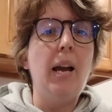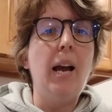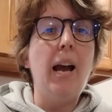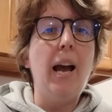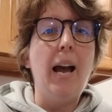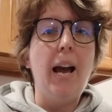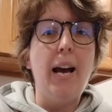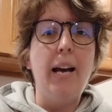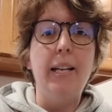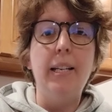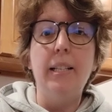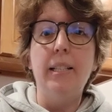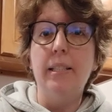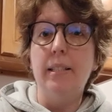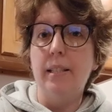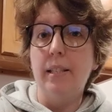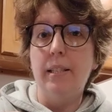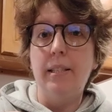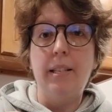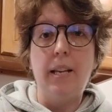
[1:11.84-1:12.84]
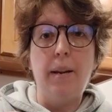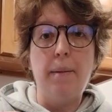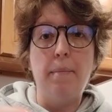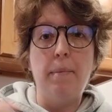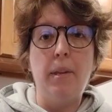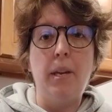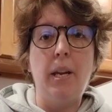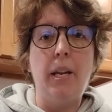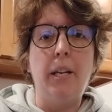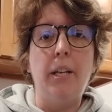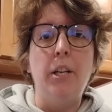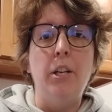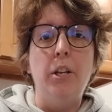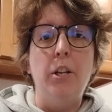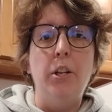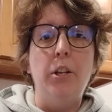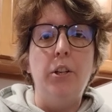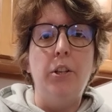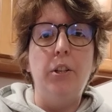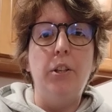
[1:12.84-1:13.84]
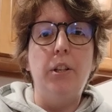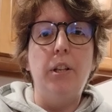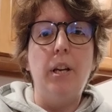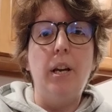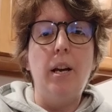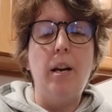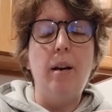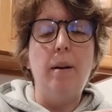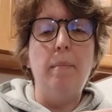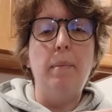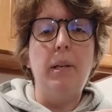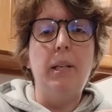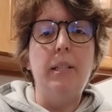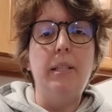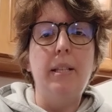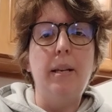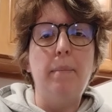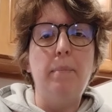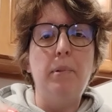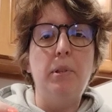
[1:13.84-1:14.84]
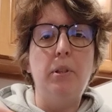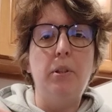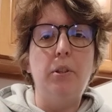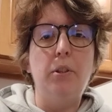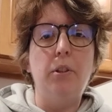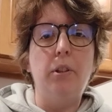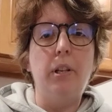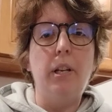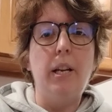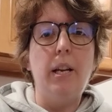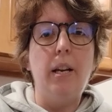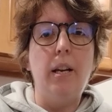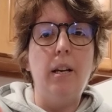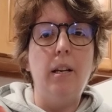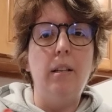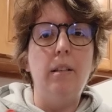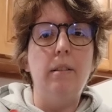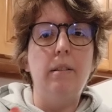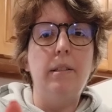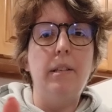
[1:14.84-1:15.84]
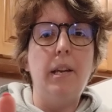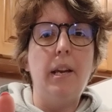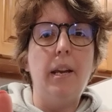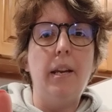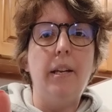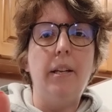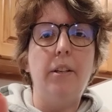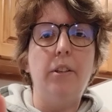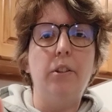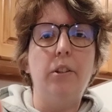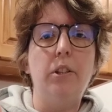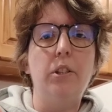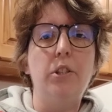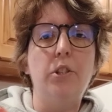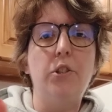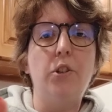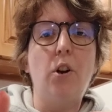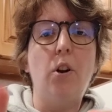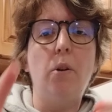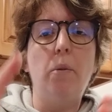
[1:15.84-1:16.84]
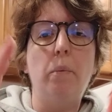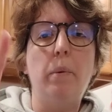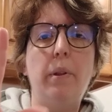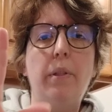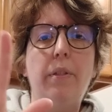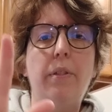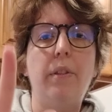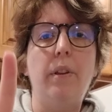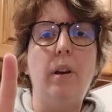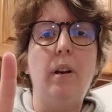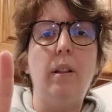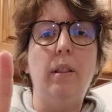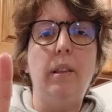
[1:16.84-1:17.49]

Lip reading: Add is the same thing, except you're gonna start with